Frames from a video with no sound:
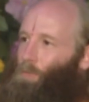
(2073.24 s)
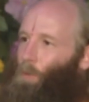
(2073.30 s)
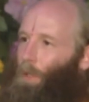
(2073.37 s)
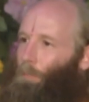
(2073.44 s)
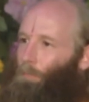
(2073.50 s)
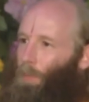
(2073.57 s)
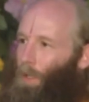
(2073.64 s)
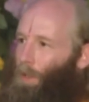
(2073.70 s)

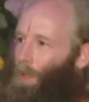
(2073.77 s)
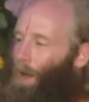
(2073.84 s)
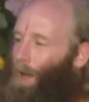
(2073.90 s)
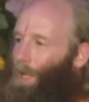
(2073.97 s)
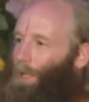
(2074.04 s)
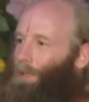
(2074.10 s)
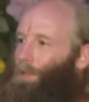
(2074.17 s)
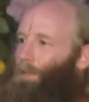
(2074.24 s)
what
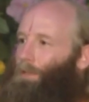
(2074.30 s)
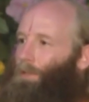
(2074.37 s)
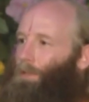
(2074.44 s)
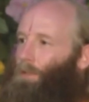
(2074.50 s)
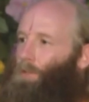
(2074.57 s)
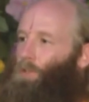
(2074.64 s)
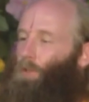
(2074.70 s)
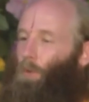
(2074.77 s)
Prahlad
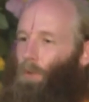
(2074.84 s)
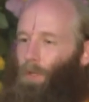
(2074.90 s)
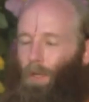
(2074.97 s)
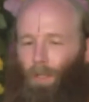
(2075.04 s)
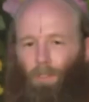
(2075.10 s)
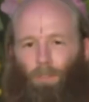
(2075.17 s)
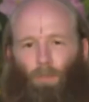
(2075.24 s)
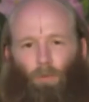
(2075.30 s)
showed
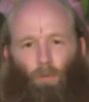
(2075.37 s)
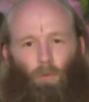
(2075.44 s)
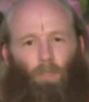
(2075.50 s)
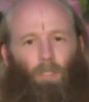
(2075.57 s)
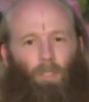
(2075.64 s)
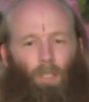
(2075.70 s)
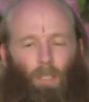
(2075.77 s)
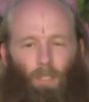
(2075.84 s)
us through
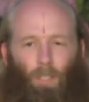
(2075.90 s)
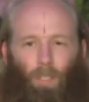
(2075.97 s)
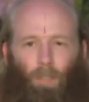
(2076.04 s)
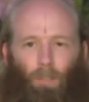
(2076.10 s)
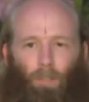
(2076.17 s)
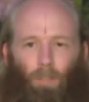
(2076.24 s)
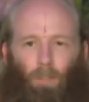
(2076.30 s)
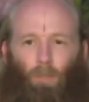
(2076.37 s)
his
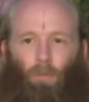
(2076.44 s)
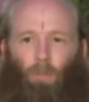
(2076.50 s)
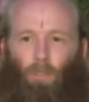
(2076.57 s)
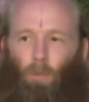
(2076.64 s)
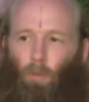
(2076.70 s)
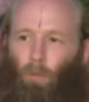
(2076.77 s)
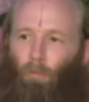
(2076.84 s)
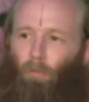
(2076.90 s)
teachings to
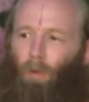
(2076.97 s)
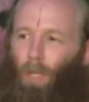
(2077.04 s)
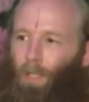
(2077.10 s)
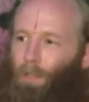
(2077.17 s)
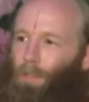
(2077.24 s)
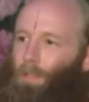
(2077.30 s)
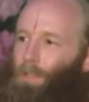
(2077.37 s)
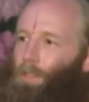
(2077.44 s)
his own
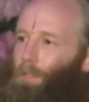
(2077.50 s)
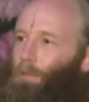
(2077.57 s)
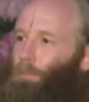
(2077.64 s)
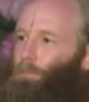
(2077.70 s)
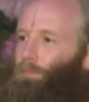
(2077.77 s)
friends.